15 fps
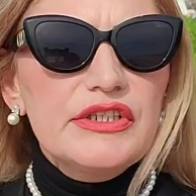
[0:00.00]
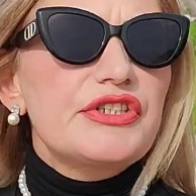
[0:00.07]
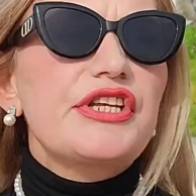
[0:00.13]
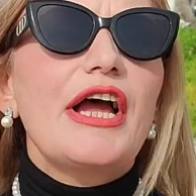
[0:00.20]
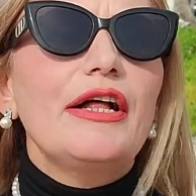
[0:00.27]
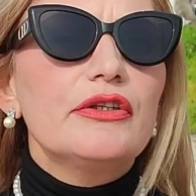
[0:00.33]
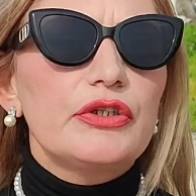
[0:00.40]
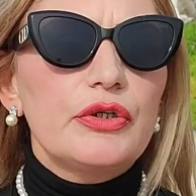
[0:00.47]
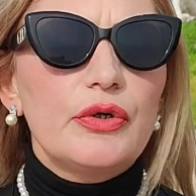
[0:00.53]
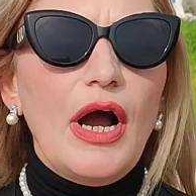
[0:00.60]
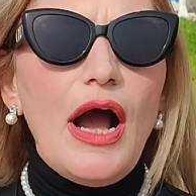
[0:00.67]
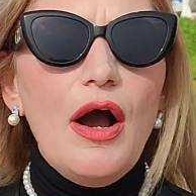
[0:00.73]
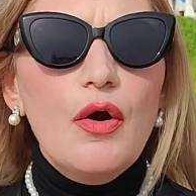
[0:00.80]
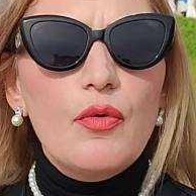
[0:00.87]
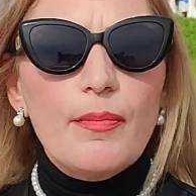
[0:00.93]
tell you
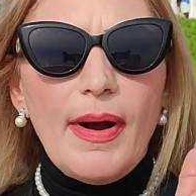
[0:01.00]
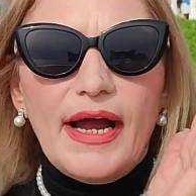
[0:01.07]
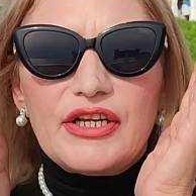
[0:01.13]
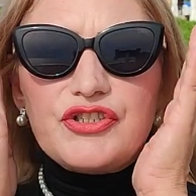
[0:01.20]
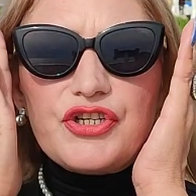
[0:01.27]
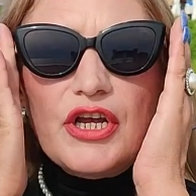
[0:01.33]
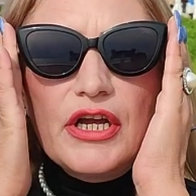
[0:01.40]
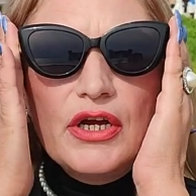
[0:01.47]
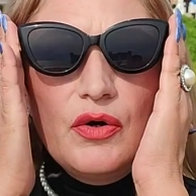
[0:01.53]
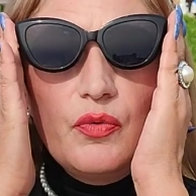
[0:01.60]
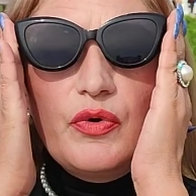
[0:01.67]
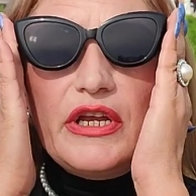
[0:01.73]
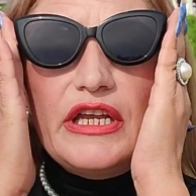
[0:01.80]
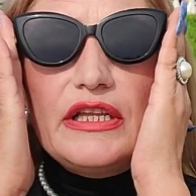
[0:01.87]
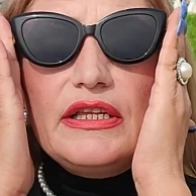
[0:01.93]
how much
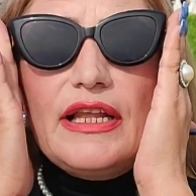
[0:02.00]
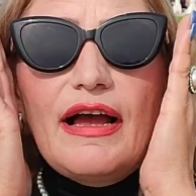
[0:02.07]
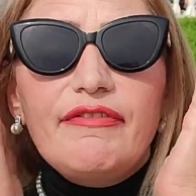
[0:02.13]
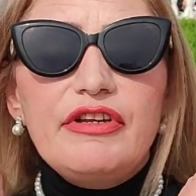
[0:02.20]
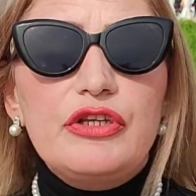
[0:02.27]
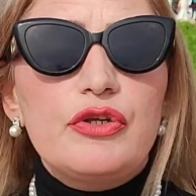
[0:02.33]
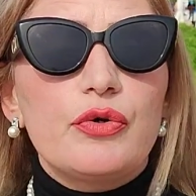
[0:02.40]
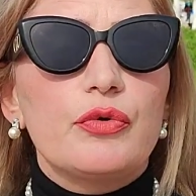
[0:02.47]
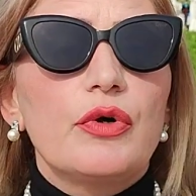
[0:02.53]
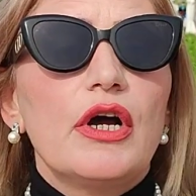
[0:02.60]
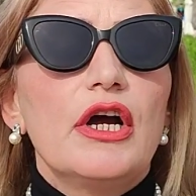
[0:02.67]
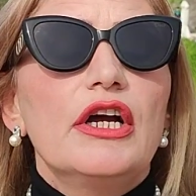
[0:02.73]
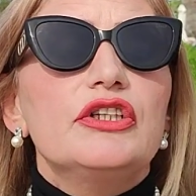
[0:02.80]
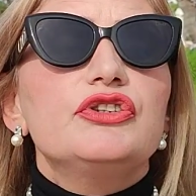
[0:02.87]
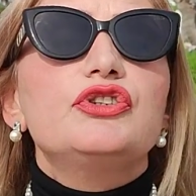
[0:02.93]
we love in you.
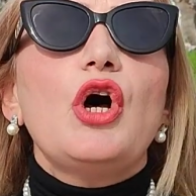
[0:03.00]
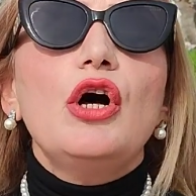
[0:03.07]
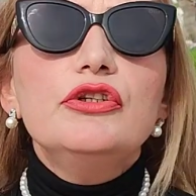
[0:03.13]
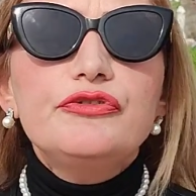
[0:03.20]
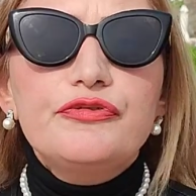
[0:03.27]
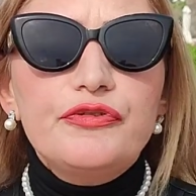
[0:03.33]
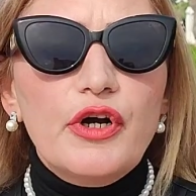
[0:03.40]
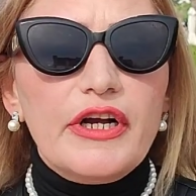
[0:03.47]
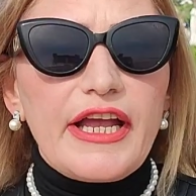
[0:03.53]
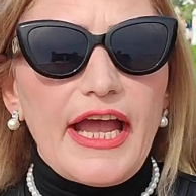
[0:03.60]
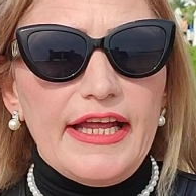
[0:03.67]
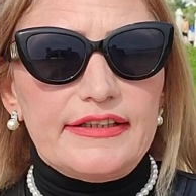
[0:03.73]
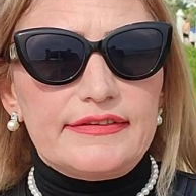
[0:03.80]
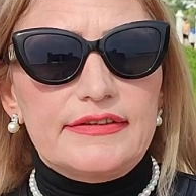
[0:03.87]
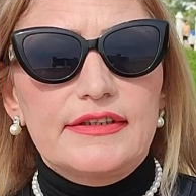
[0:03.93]
Don't
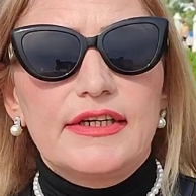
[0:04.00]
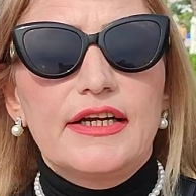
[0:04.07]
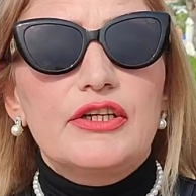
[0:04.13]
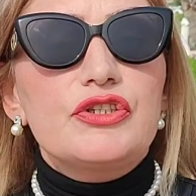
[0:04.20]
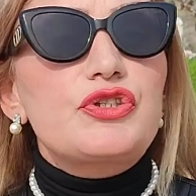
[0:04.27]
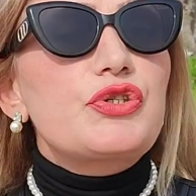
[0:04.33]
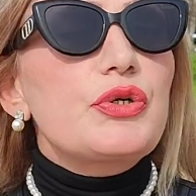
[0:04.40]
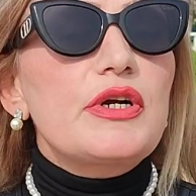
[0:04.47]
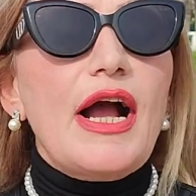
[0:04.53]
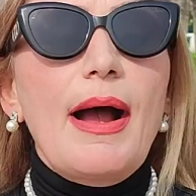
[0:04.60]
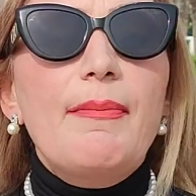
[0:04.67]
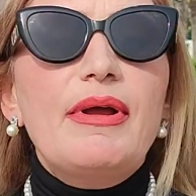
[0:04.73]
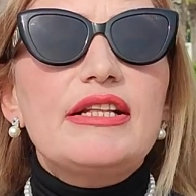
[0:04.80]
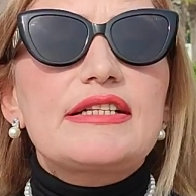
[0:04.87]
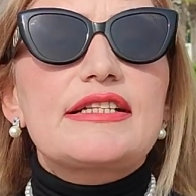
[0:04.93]
forget to
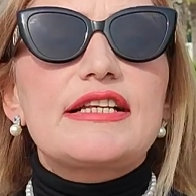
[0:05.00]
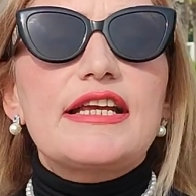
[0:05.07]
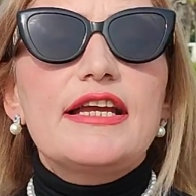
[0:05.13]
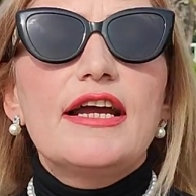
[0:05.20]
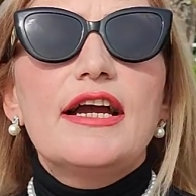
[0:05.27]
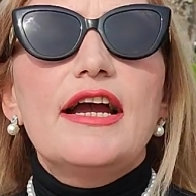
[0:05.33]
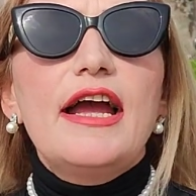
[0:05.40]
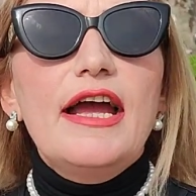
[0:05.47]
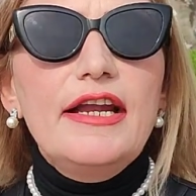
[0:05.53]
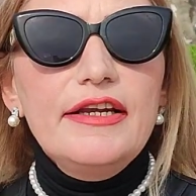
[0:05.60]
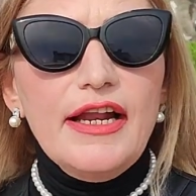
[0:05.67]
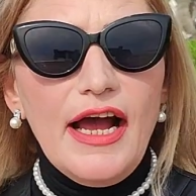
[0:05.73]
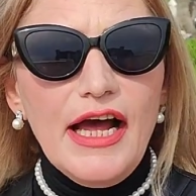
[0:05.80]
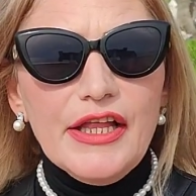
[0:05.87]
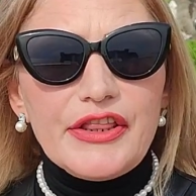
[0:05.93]
come and see
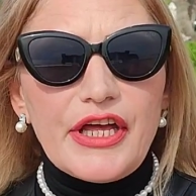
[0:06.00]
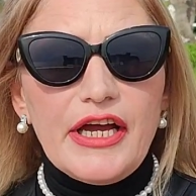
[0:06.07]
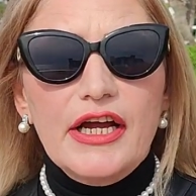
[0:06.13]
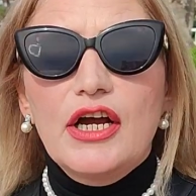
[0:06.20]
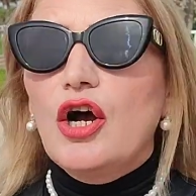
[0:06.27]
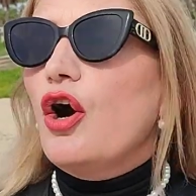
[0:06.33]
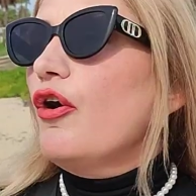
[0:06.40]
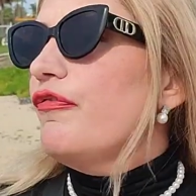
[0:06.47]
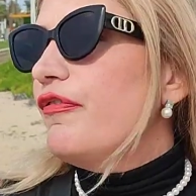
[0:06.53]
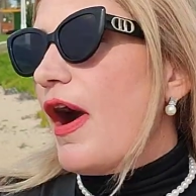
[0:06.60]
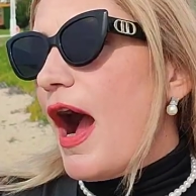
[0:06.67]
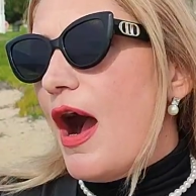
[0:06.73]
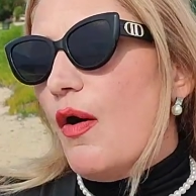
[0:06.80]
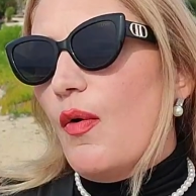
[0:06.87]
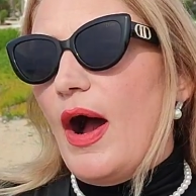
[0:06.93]
another of
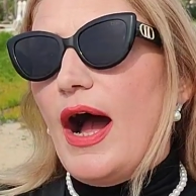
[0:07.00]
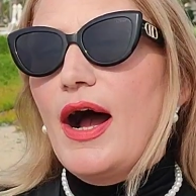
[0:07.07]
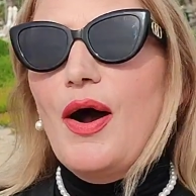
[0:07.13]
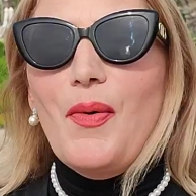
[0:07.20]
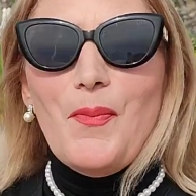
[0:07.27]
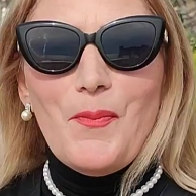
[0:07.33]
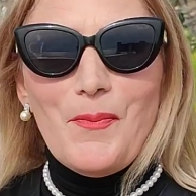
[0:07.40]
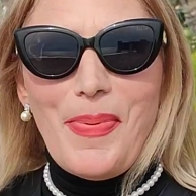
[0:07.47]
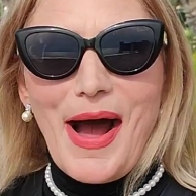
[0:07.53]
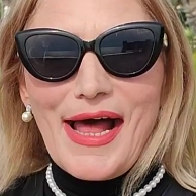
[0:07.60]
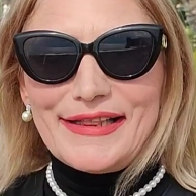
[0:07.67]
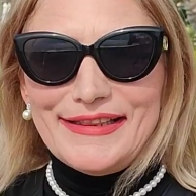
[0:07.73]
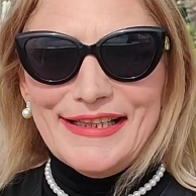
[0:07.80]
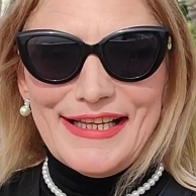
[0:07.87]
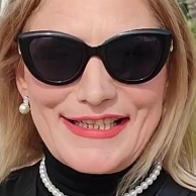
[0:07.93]
our
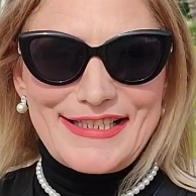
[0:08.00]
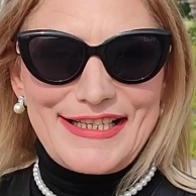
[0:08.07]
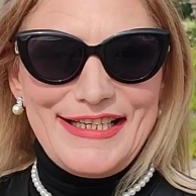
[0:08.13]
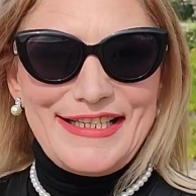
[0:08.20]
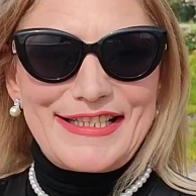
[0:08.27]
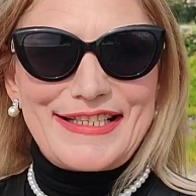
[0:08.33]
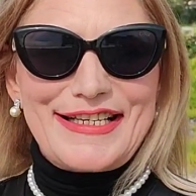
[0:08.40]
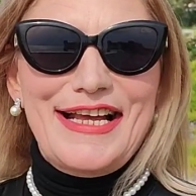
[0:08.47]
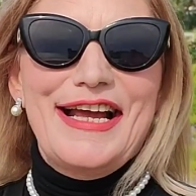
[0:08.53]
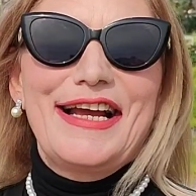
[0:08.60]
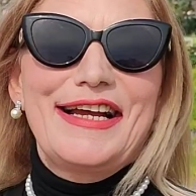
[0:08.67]
madnesses.